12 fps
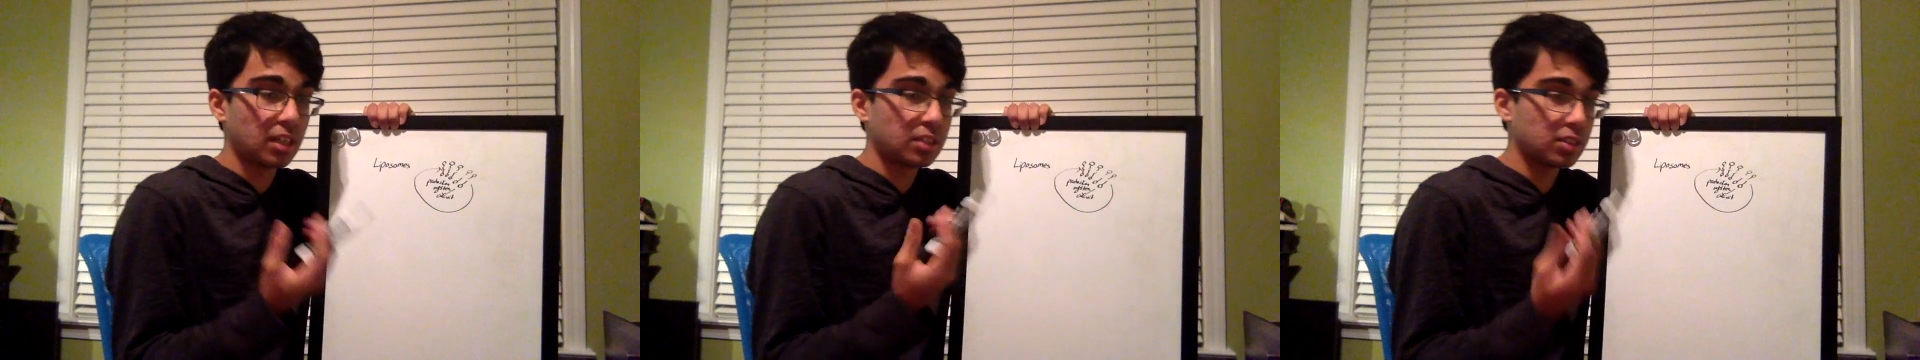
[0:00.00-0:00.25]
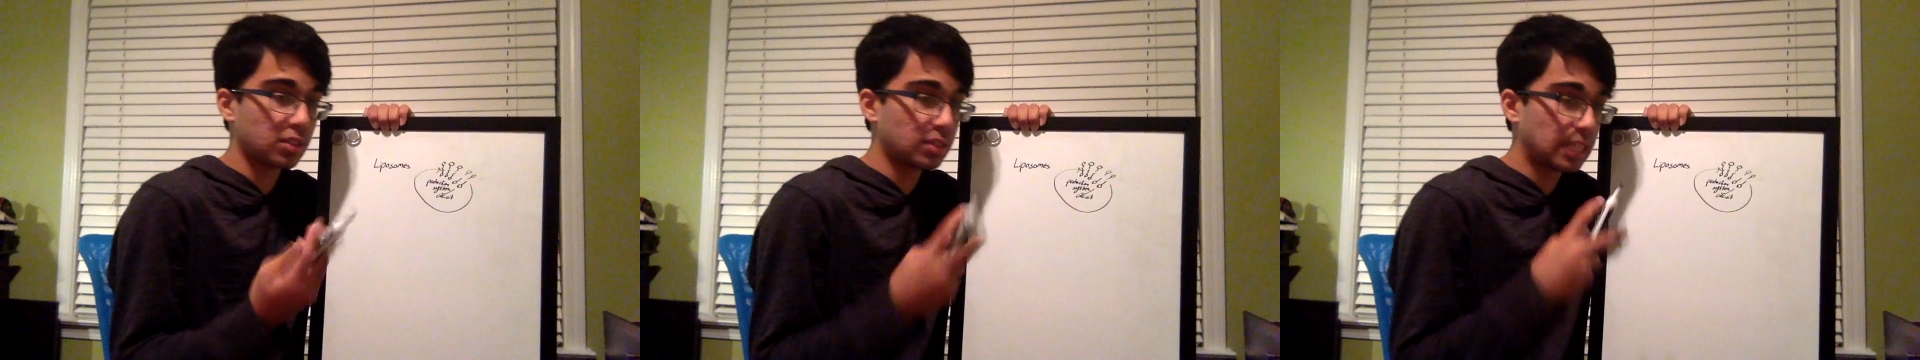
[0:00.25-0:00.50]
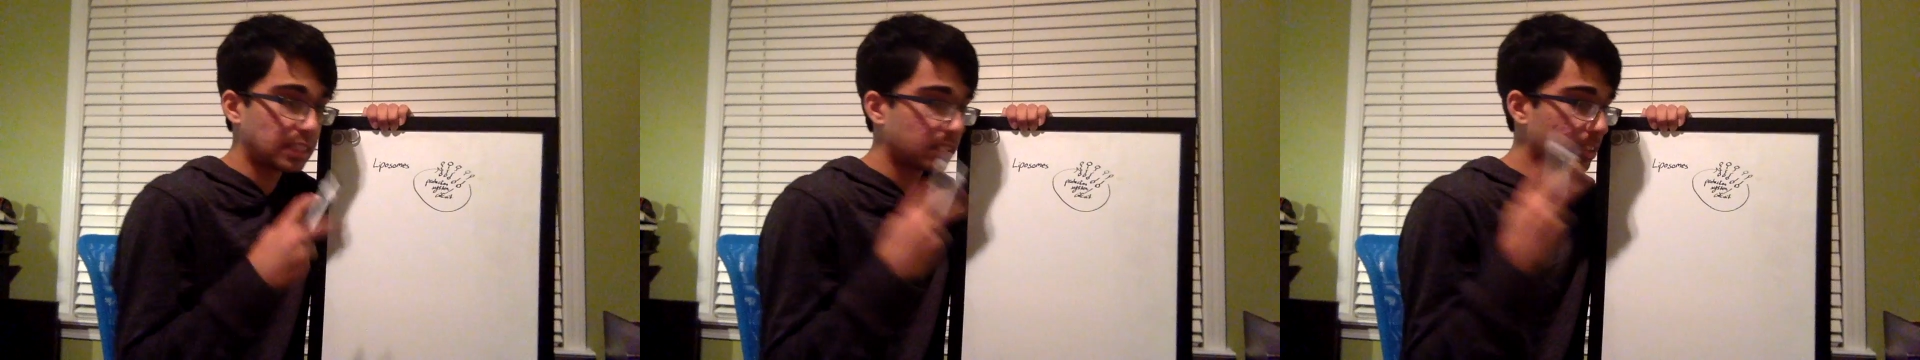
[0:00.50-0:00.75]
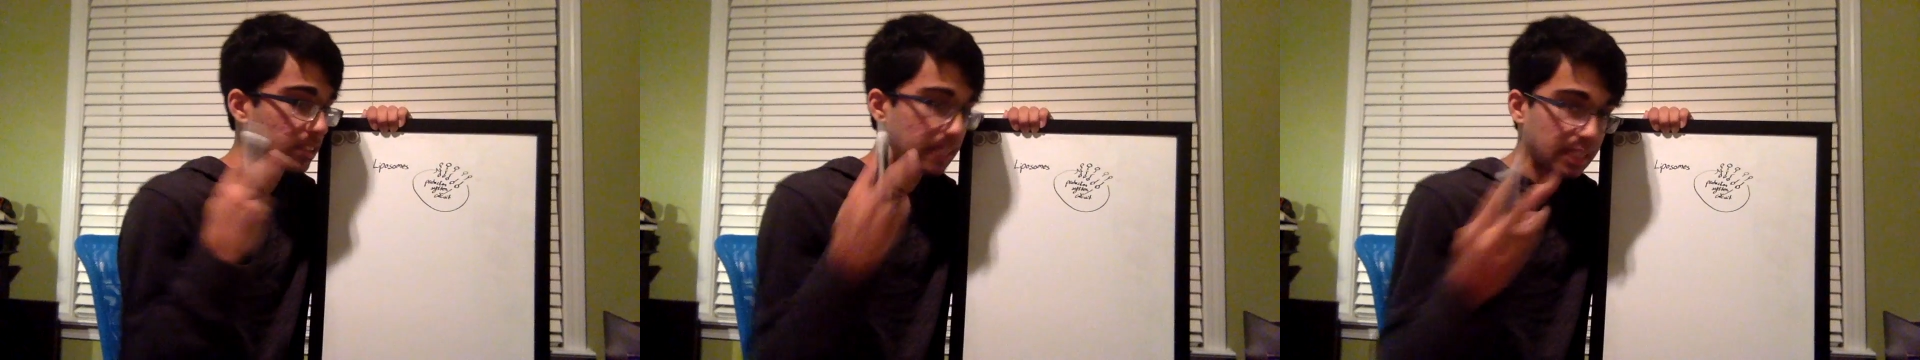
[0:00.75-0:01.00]
So
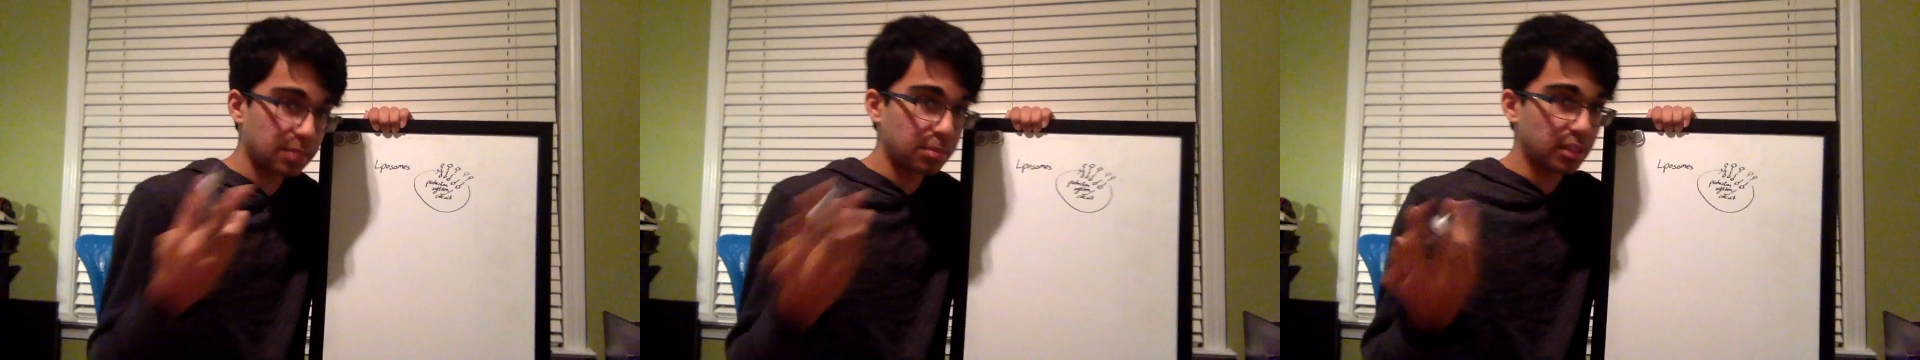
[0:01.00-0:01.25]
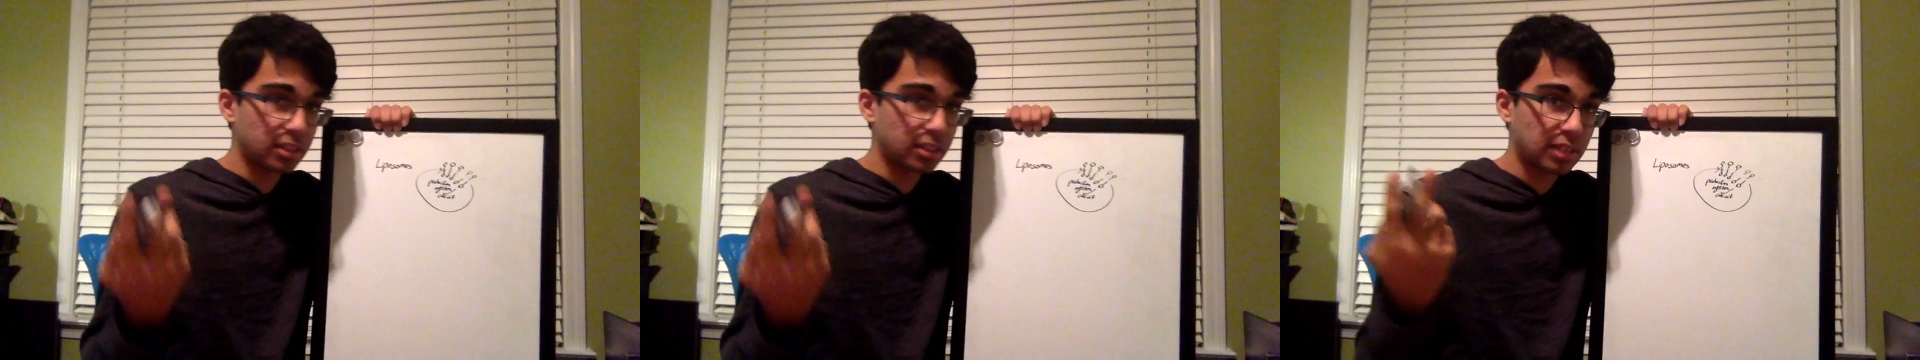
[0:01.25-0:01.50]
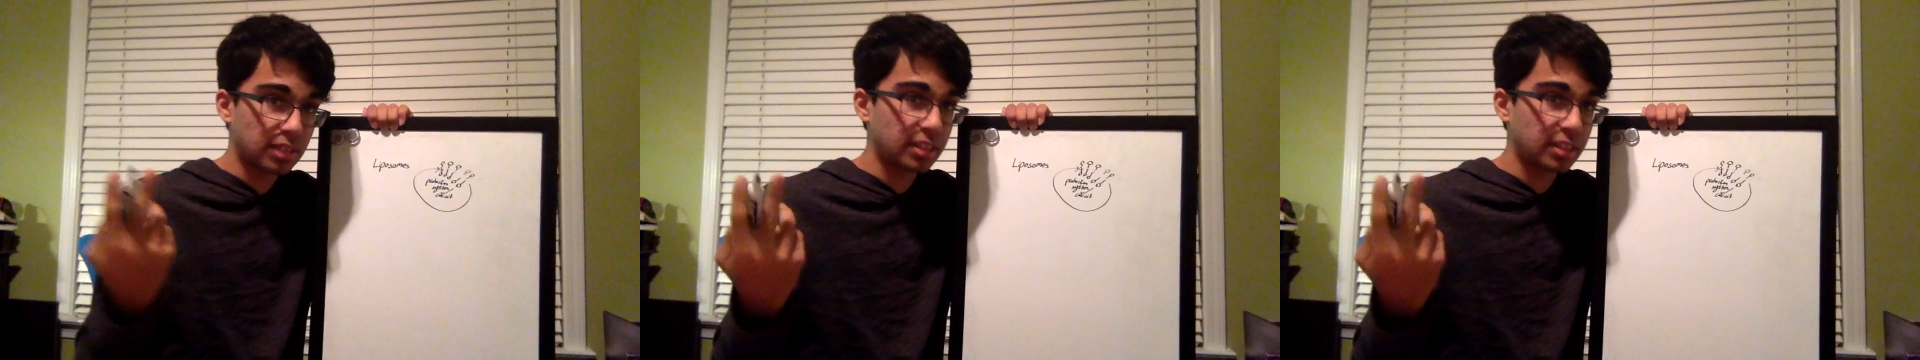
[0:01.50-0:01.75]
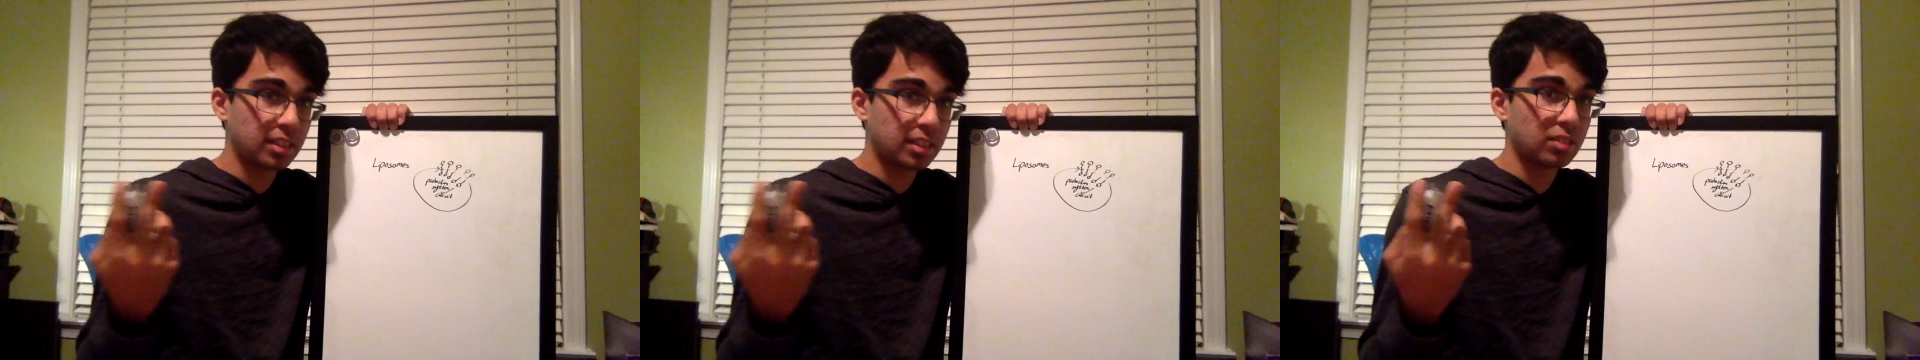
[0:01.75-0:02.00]
that's your second plus right
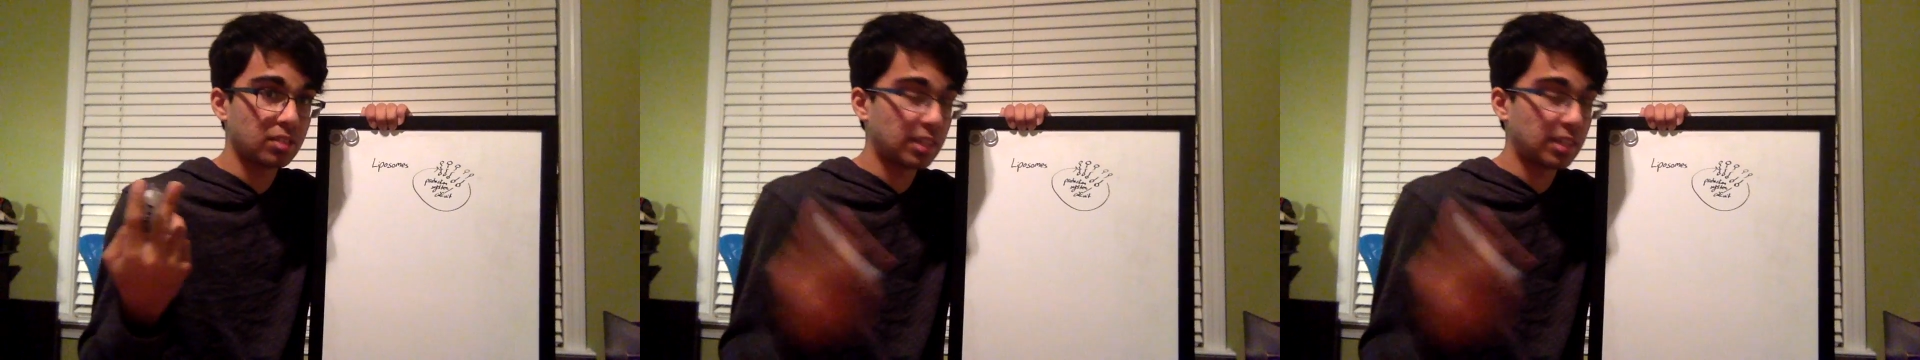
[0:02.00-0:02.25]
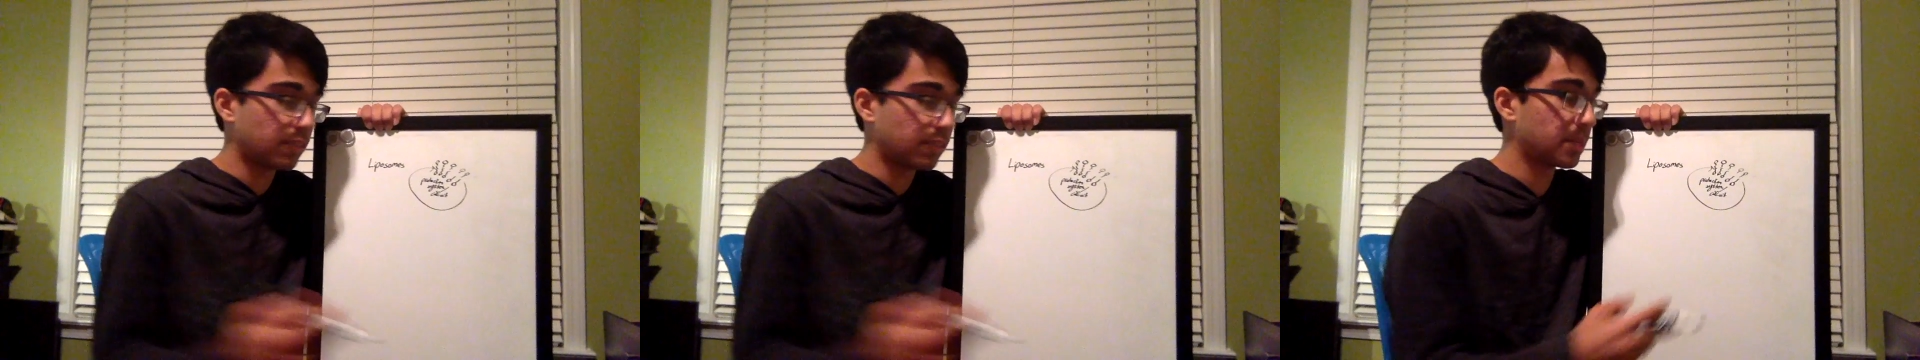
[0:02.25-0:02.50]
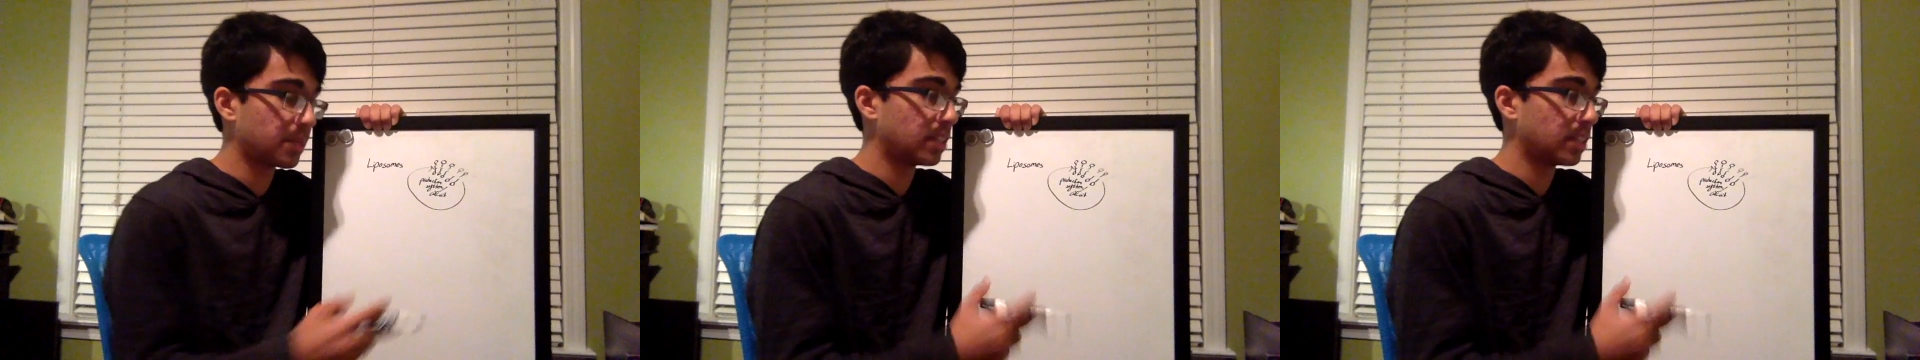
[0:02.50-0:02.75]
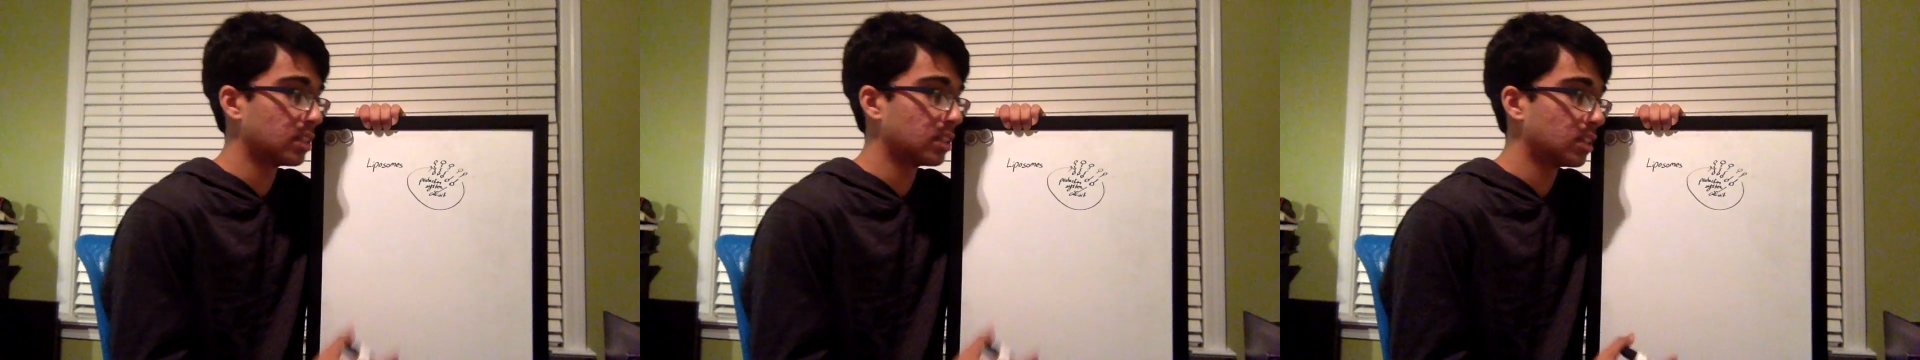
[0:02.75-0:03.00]
there, right off the bat.